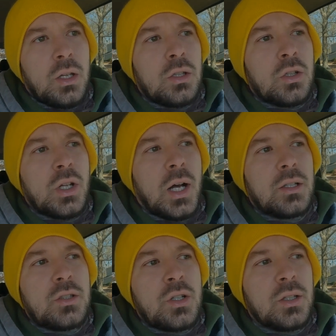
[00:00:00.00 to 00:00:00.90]
You're
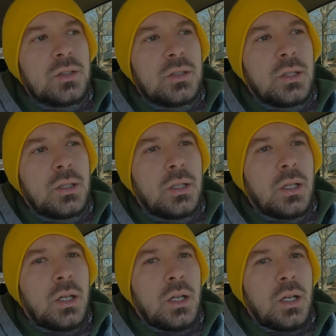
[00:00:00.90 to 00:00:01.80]
not just
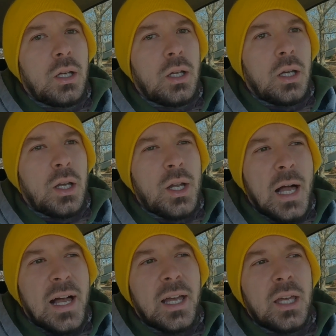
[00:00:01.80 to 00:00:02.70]
a
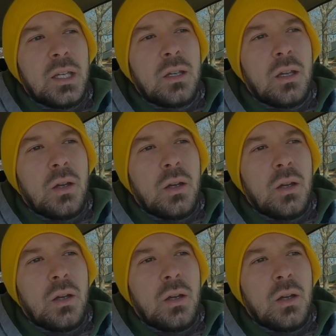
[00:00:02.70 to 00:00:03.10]
guy